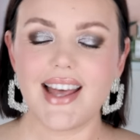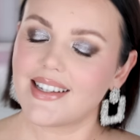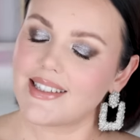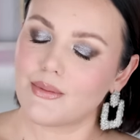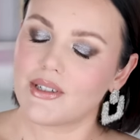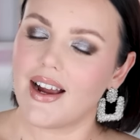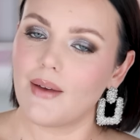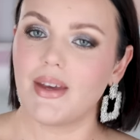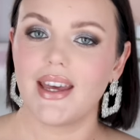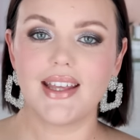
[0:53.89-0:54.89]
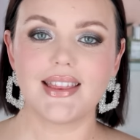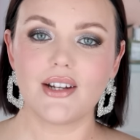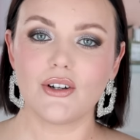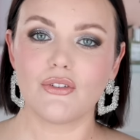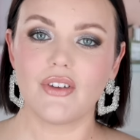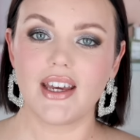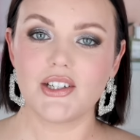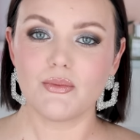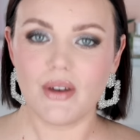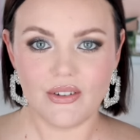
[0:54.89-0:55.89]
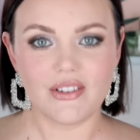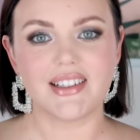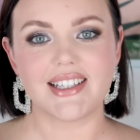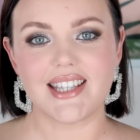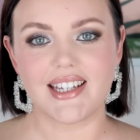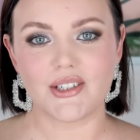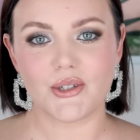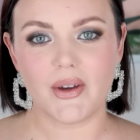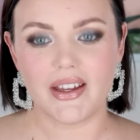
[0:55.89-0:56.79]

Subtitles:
like, subscribe, hit that notification bell. Let's get into